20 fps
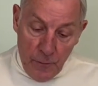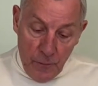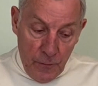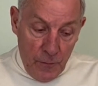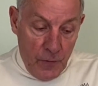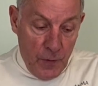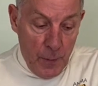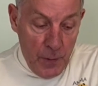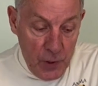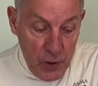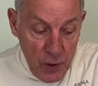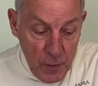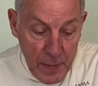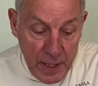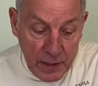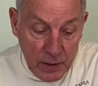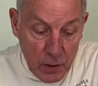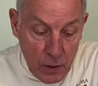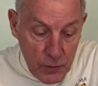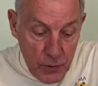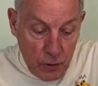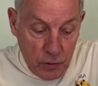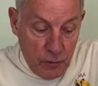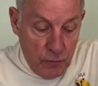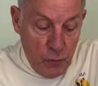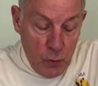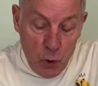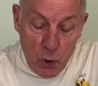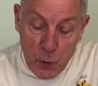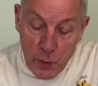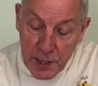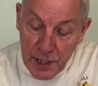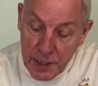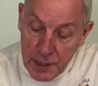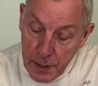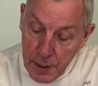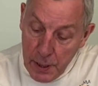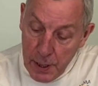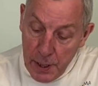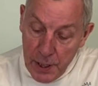from another man called Dr. Roquist
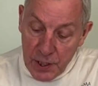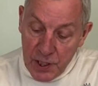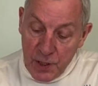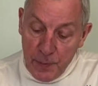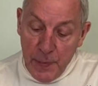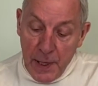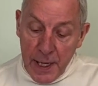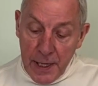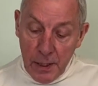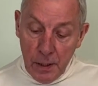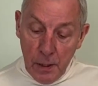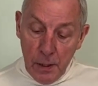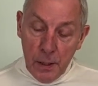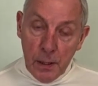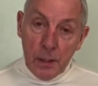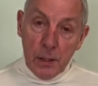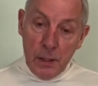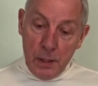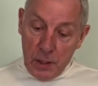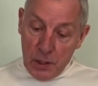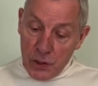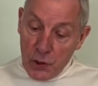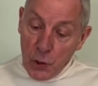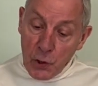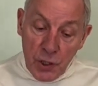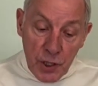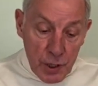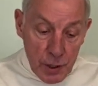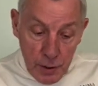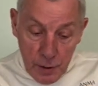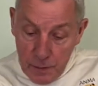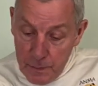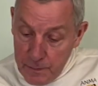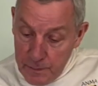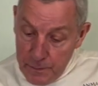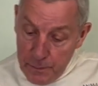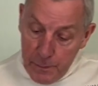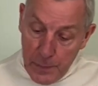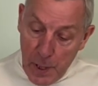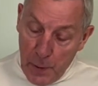a spinal touch
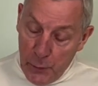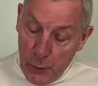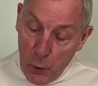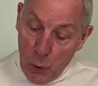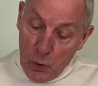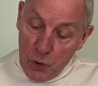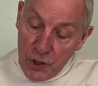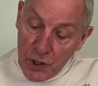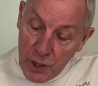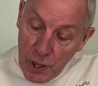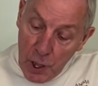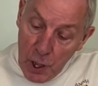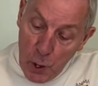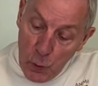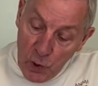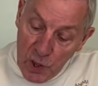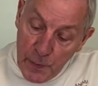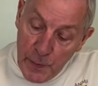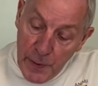approach, which